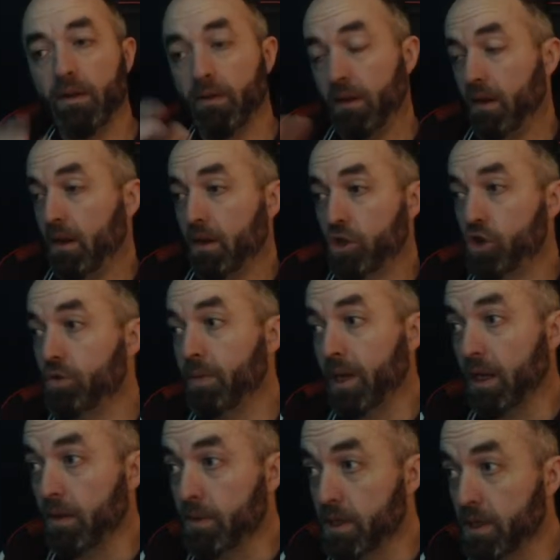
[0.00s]
assuming
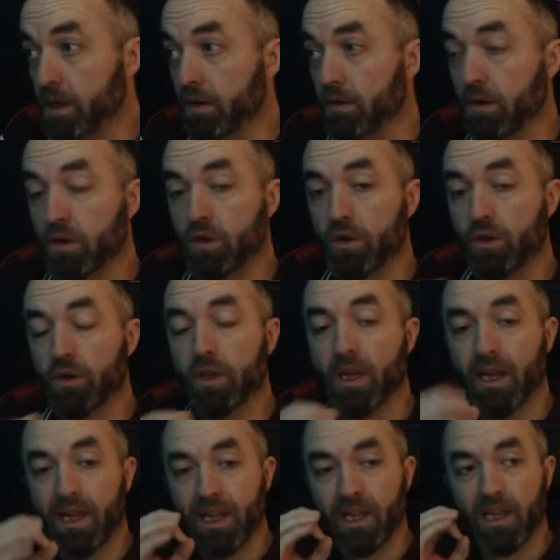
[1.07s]
he was telling the truth,
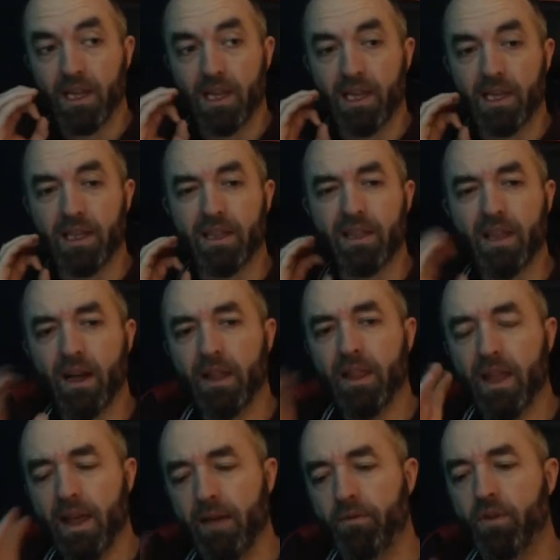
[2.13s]
he'd done
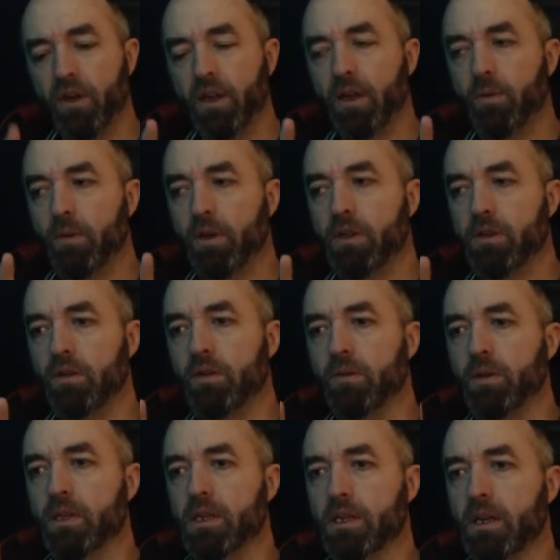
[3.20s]
everything he wanted to do with
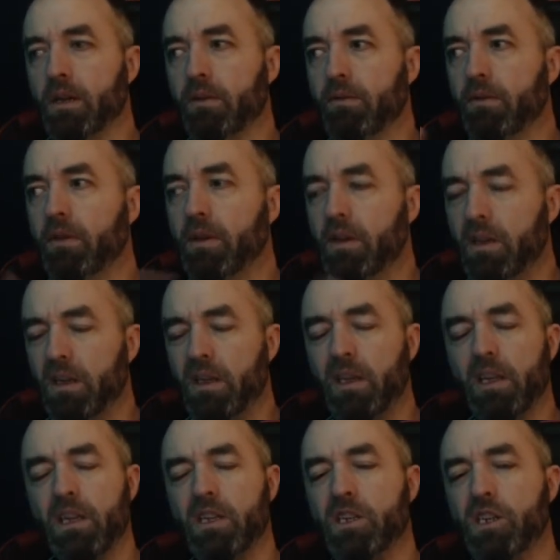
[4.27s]
his life.
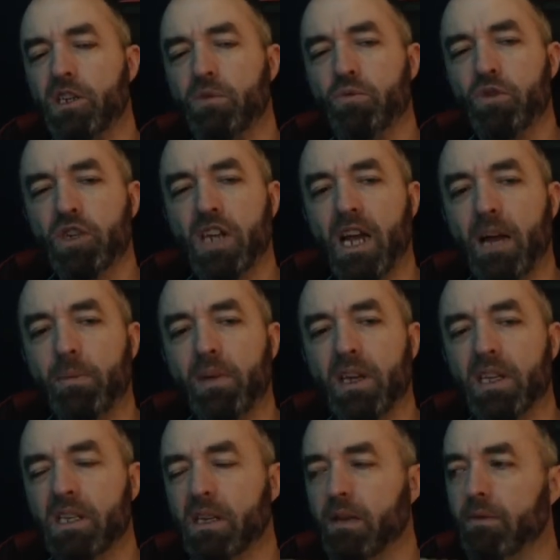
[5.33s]
He just was happy to
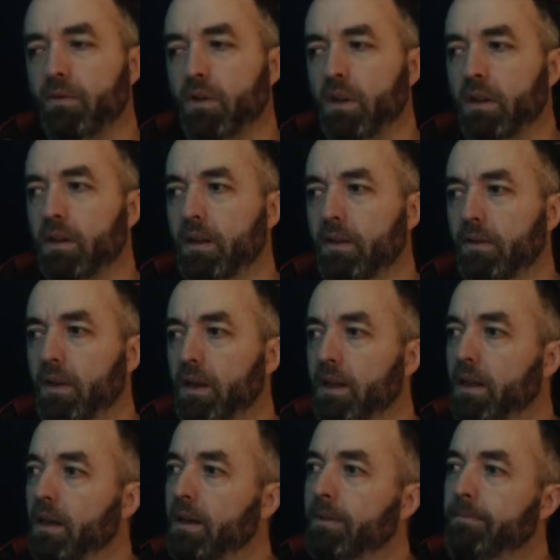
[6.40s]
sit in front of the TV at
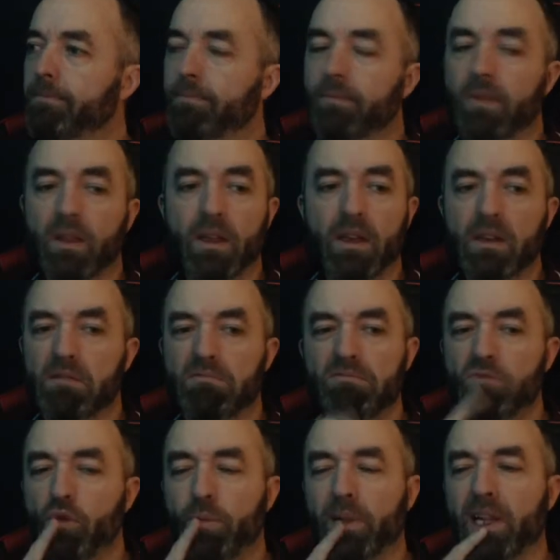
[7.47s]
night.
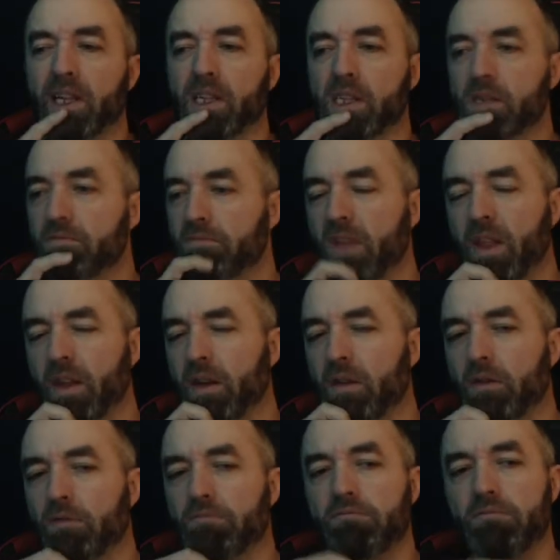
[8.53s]
No plans, nothing to do.
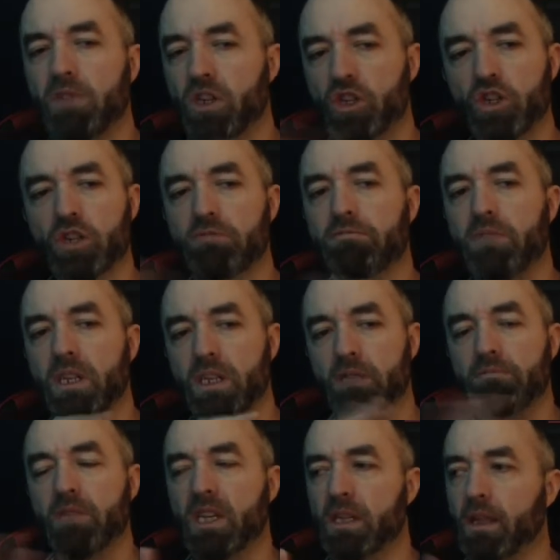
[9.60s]

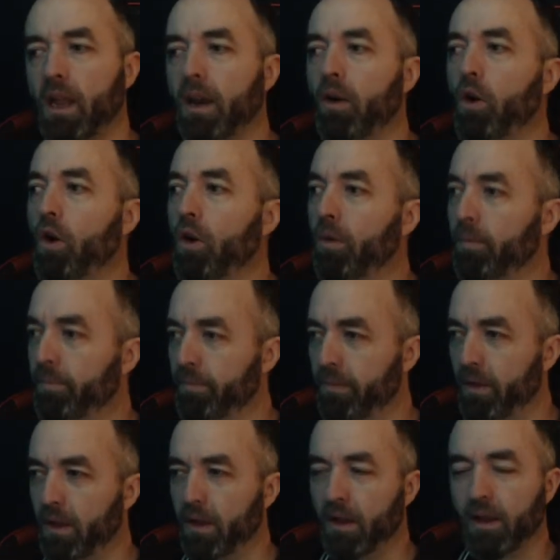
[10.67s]
He's done it all.
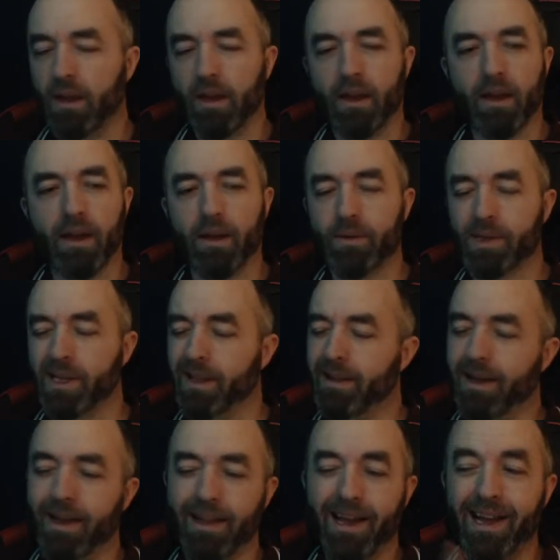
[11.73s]
I was like,
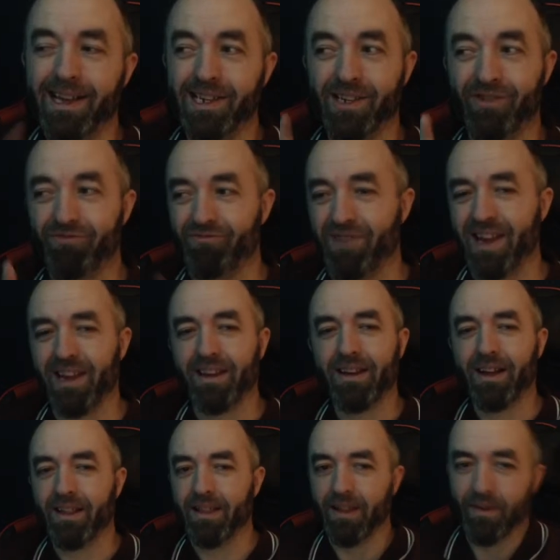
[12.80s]
that is great. I
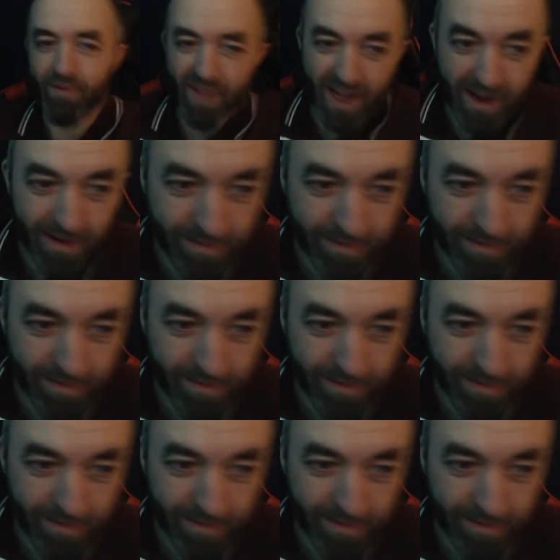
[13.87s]
love that.